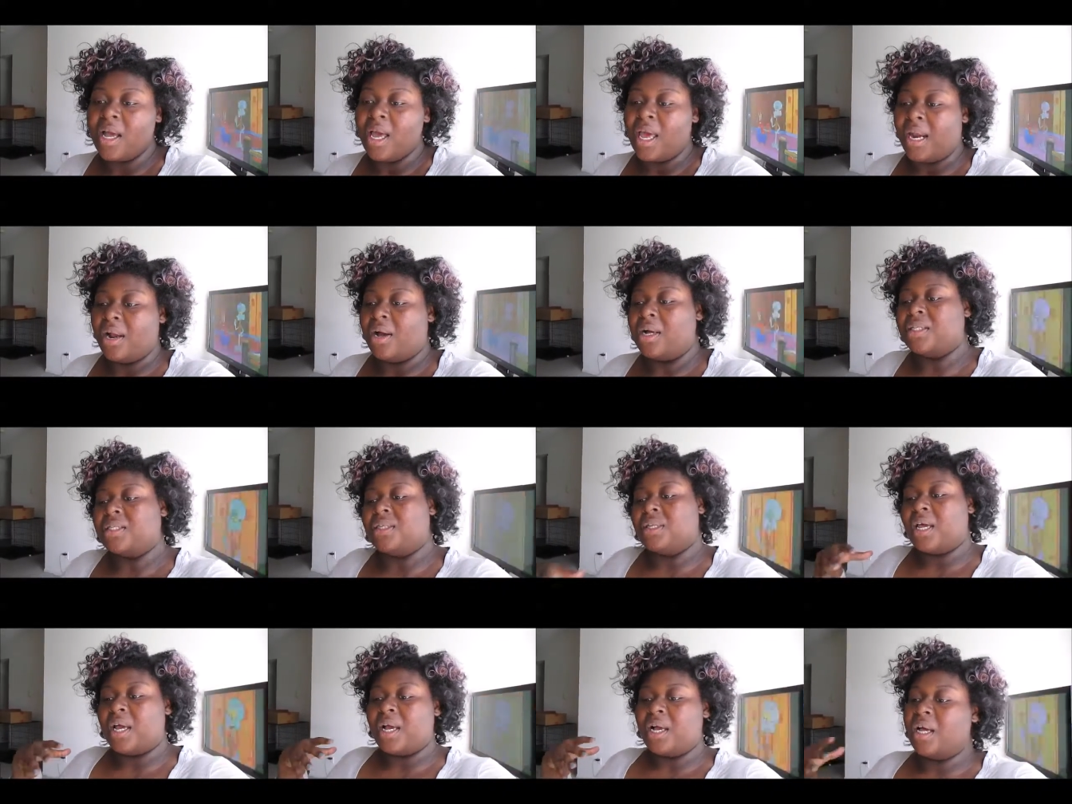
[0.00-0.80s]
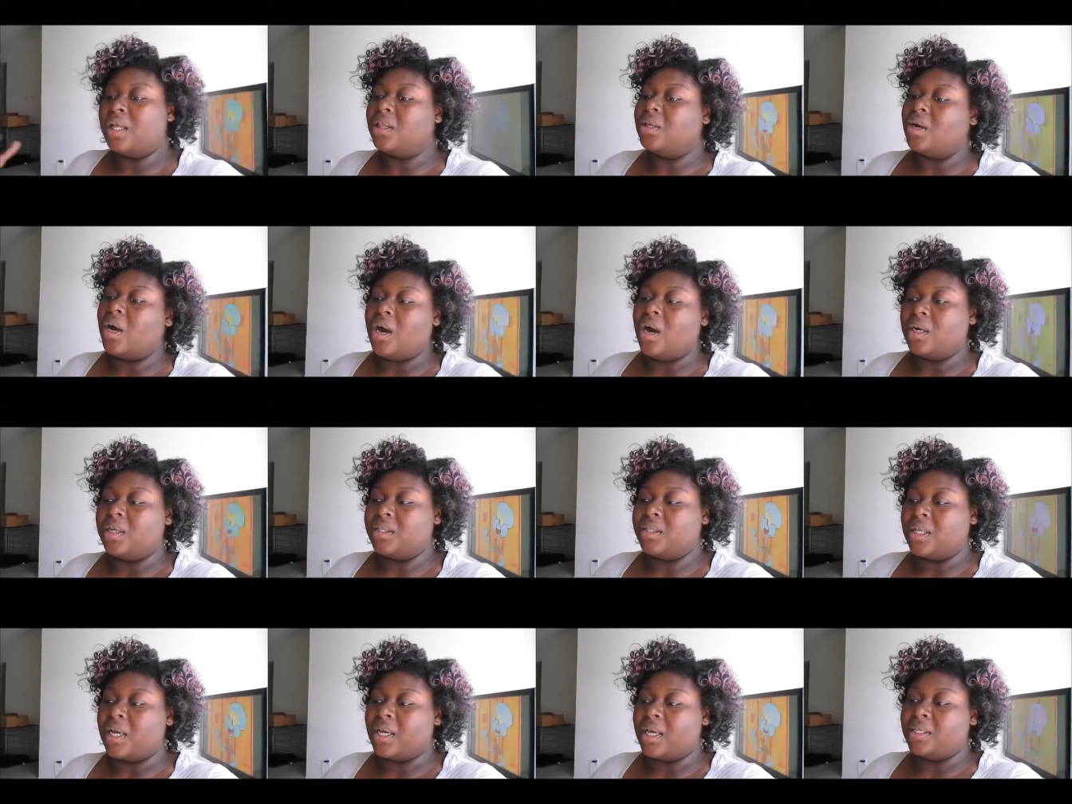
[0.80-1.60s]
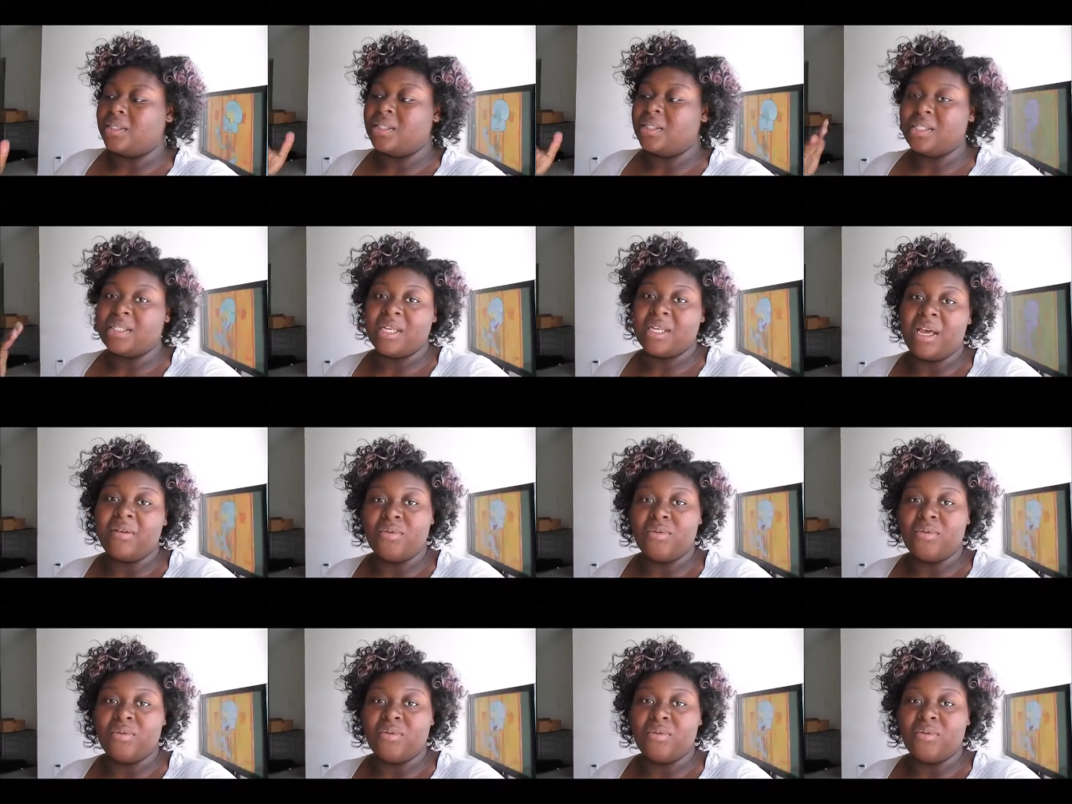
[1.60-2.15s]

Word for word: And also like other artists like S Z A.